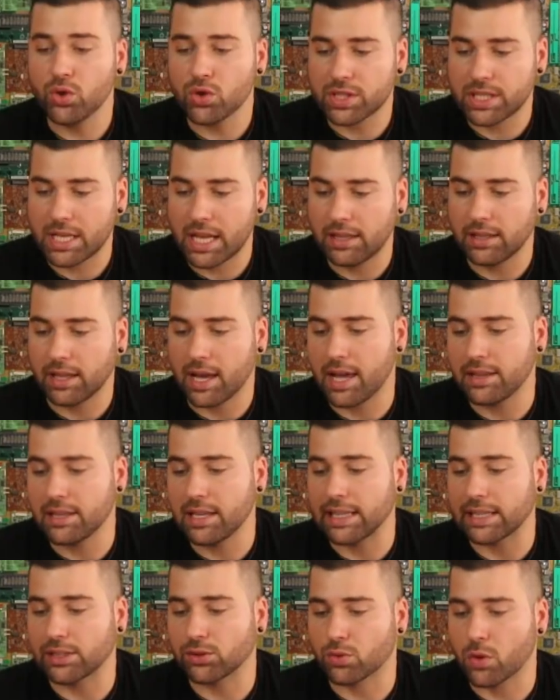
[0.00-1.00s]
you sell any
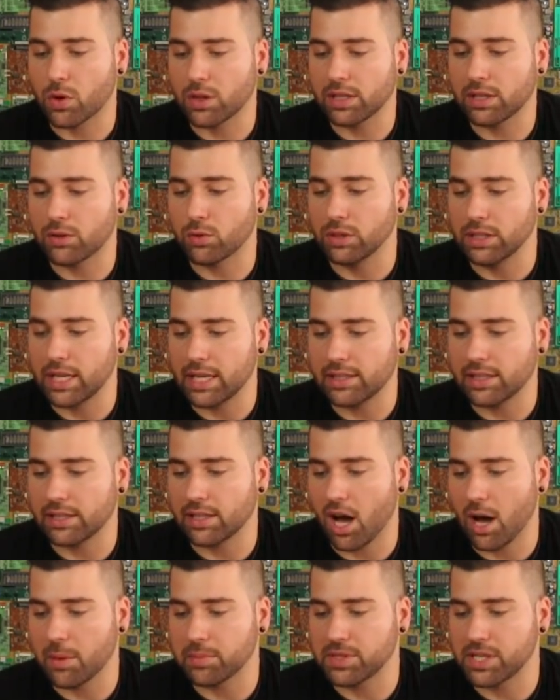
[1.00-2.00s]
electronic
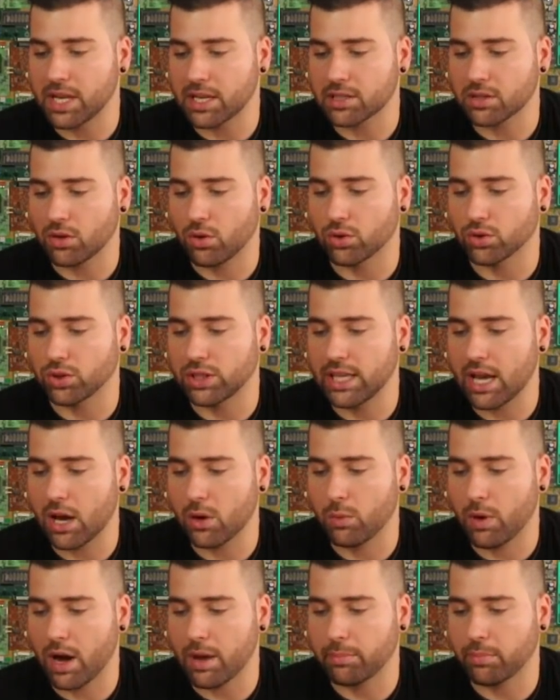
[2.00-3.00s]
related objects or
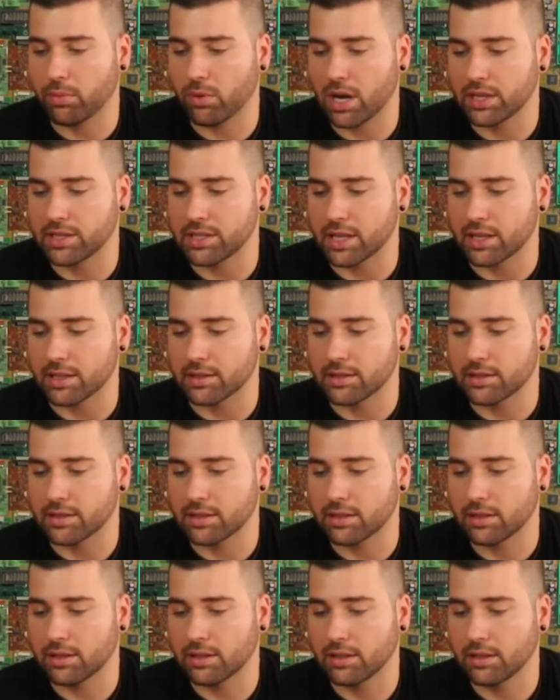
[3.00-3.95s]
DIY projects?